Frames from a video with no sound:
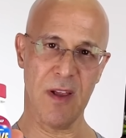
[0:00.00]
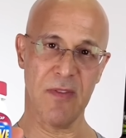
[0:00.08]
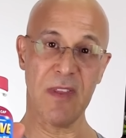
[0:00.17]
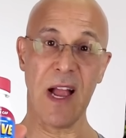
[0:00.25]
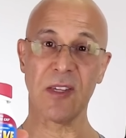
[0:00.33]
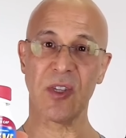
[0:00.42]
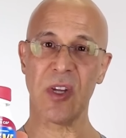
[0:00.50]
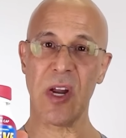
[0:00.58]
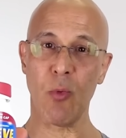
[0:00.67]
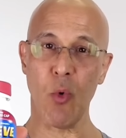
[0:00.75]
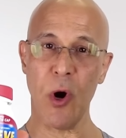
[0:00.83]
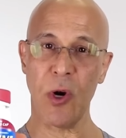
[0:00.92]

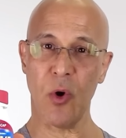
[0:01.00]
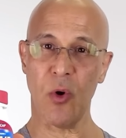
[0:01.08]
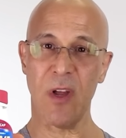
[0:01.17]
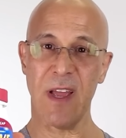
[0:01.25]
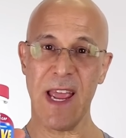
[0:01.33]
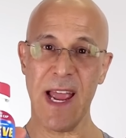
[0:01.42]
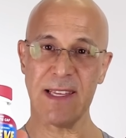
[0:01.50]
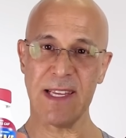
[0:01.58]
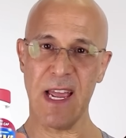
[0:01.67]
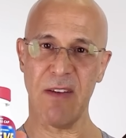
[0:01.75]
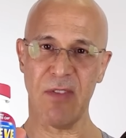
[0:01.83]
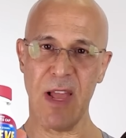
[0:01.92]
non-steroidal
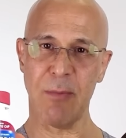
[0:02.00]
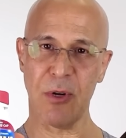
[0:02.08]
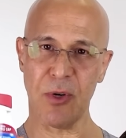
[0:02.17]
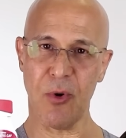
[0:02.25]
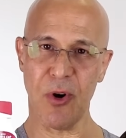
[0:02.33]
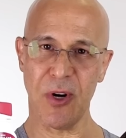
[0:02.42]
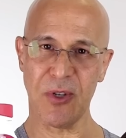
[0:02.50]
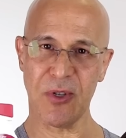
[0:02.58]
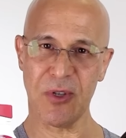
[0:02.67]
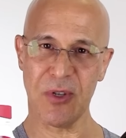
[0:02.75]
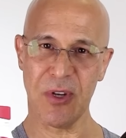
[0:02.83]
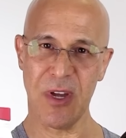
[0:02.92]
anti-inflammatories.